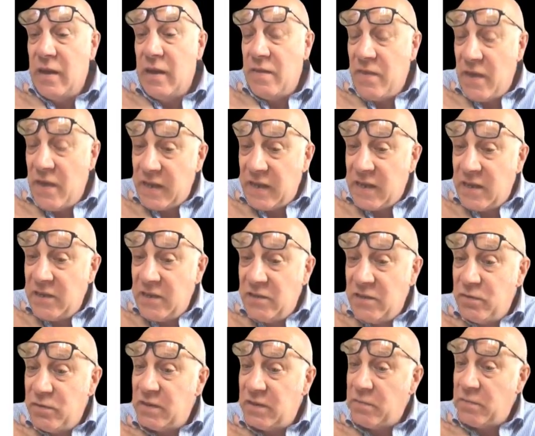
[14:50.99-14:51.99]
And that
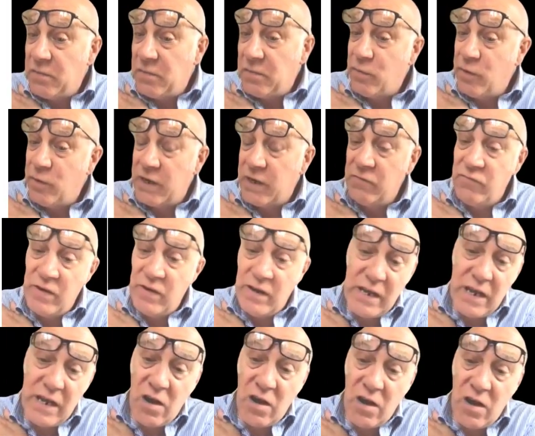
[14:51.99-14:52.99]
engagement is something we're working
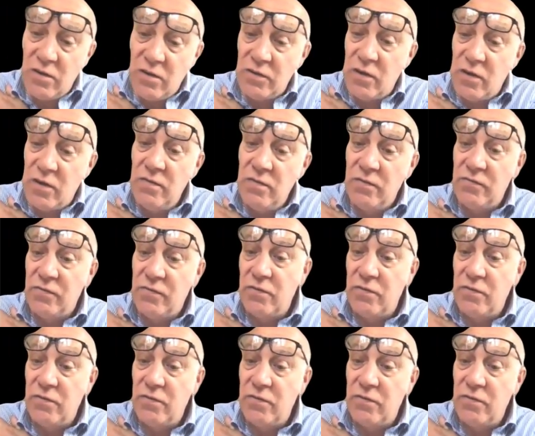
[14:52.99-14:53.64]
really hard on